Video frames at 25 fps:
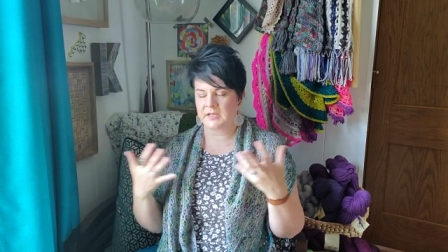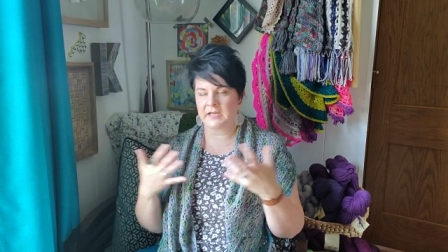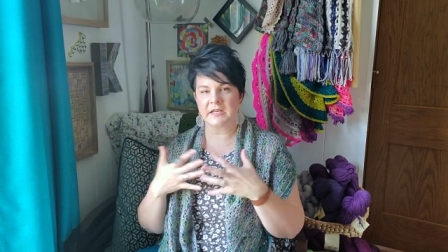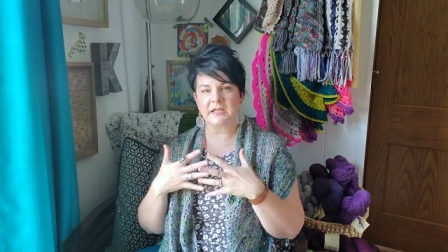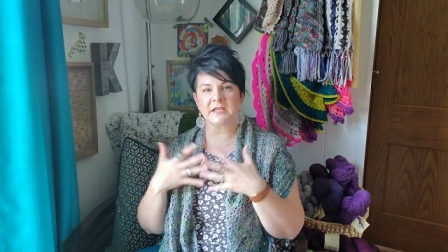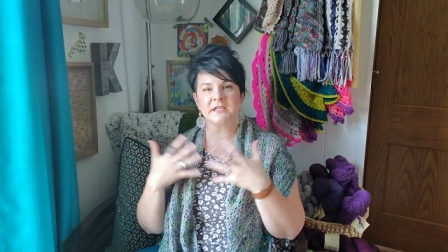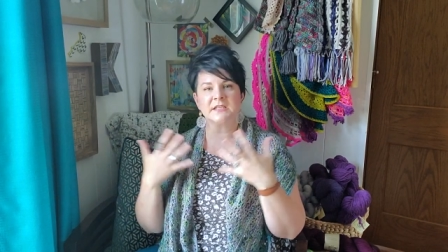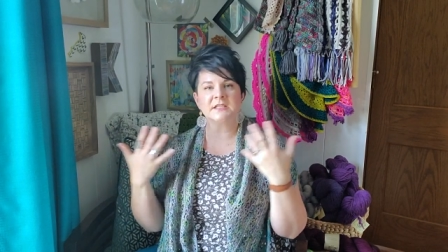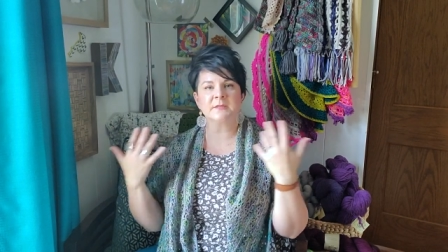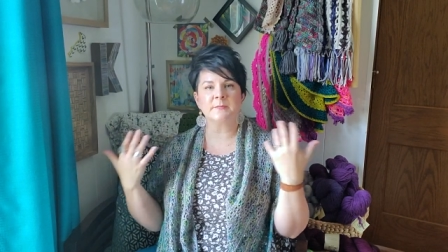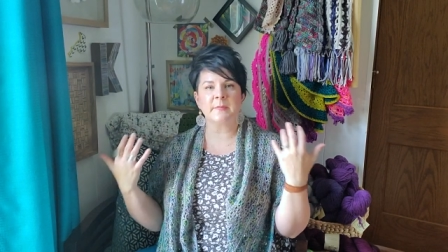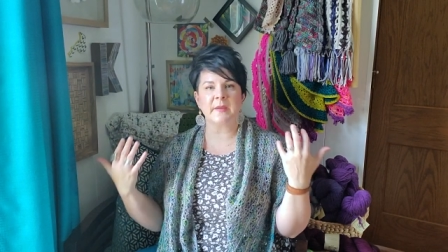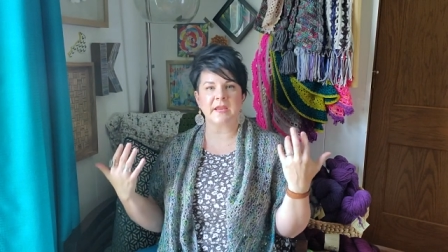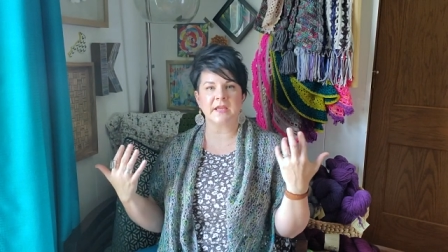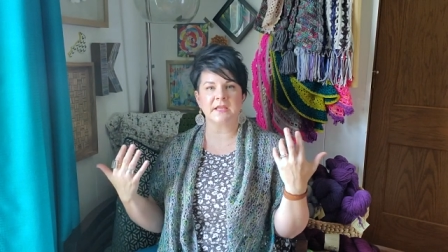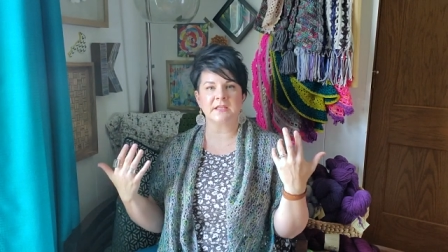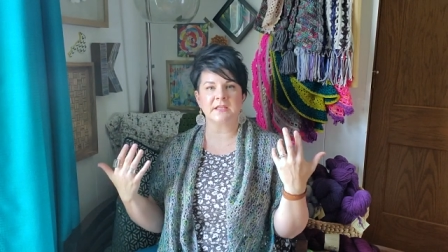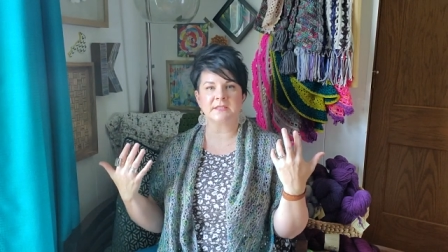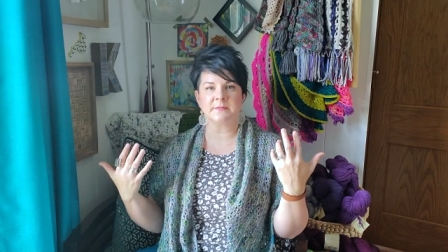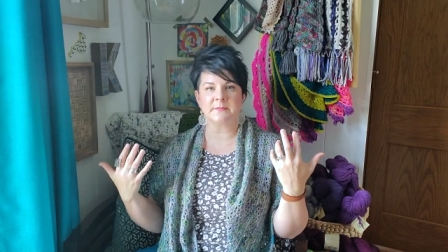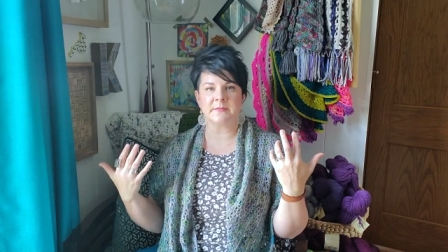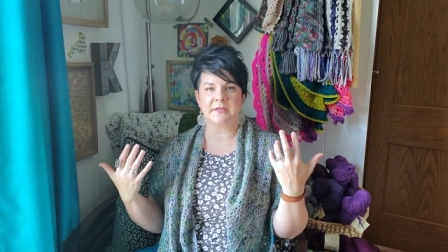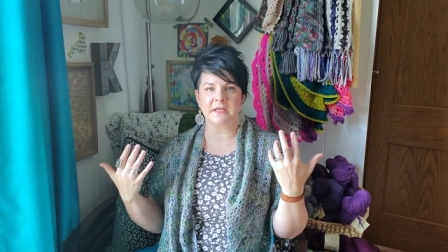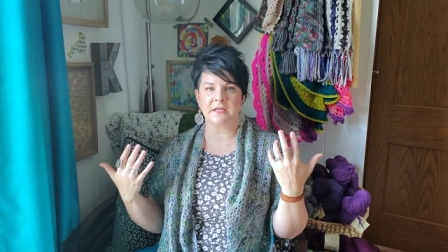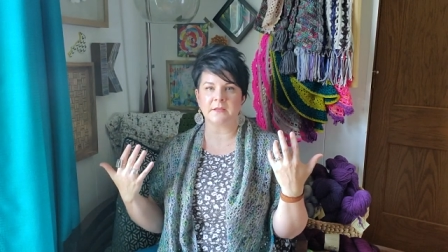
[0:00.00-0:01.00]
it
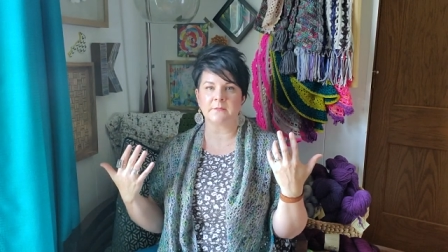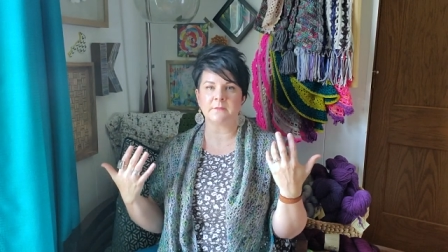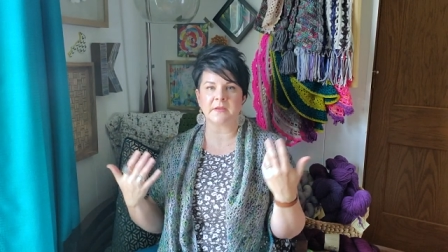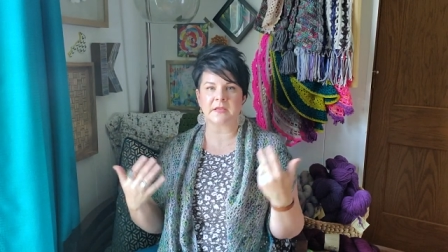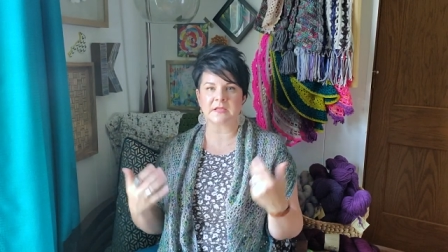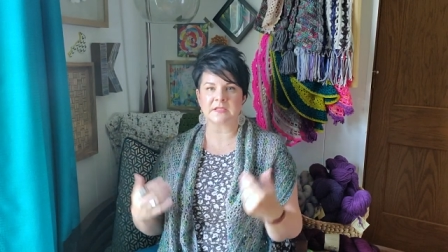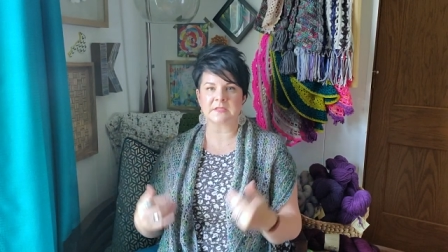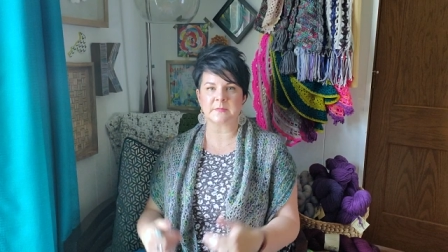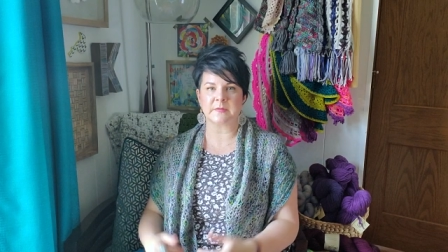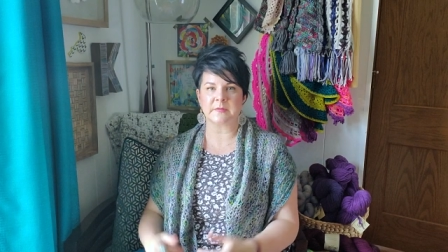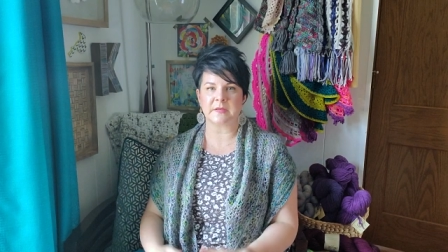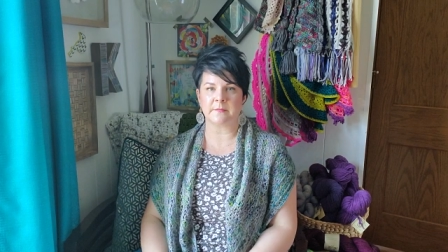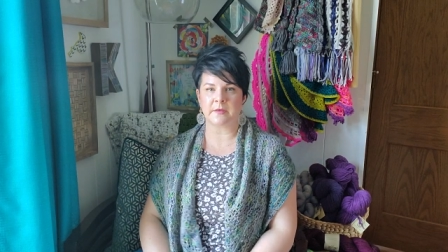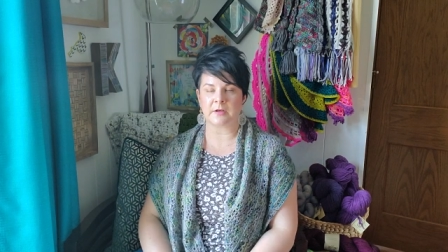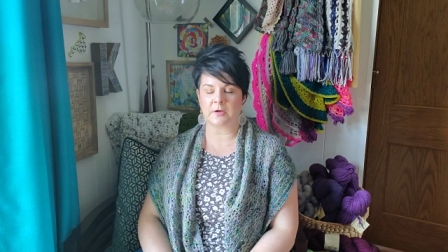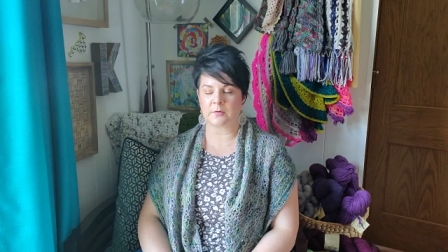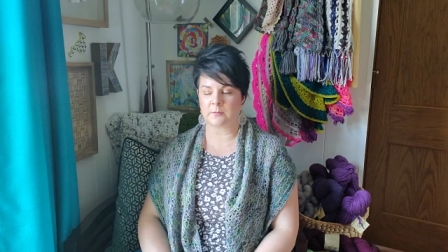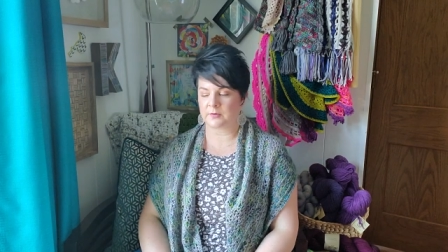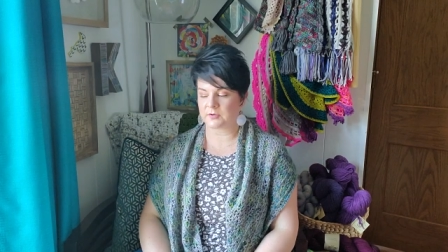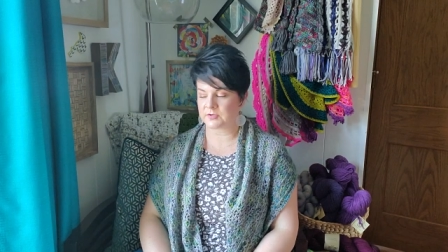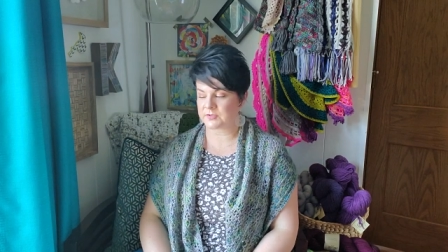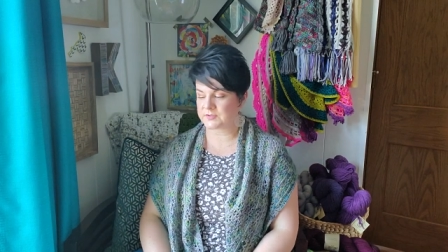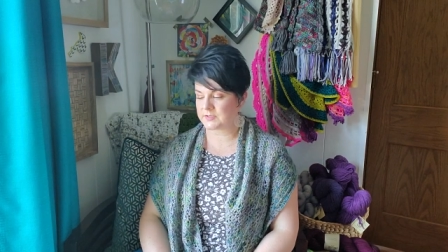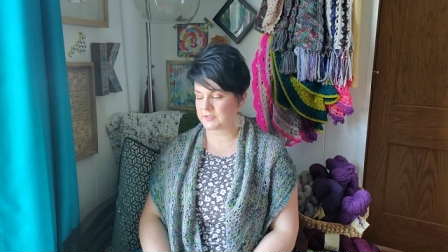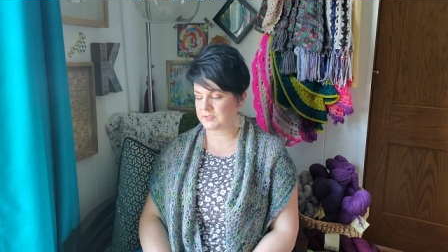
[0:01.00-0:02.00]
expands me and makes me a better
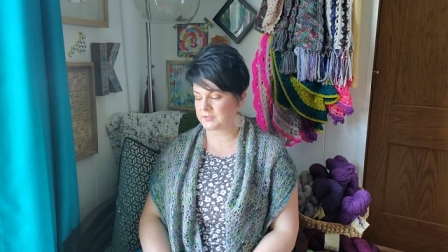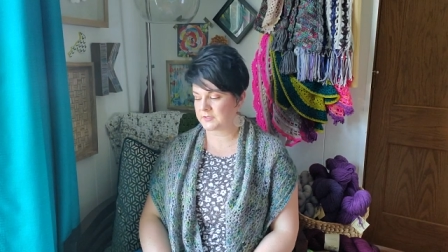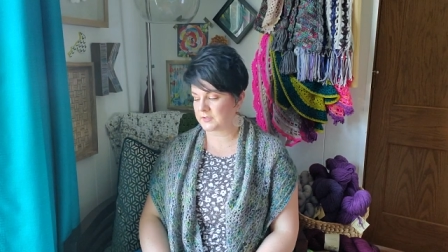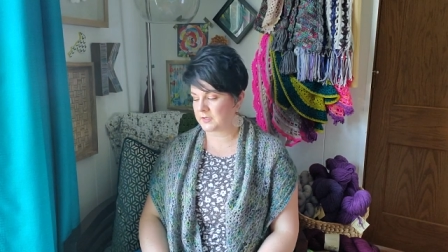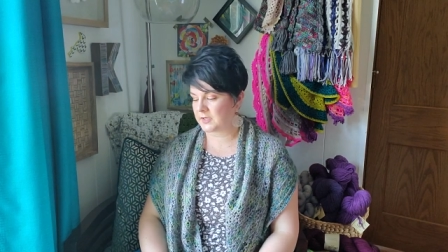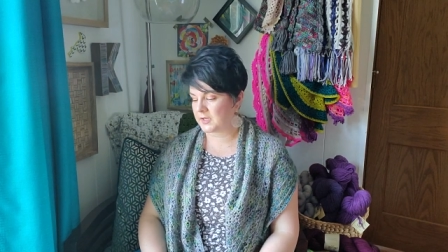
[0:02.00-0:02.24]
person.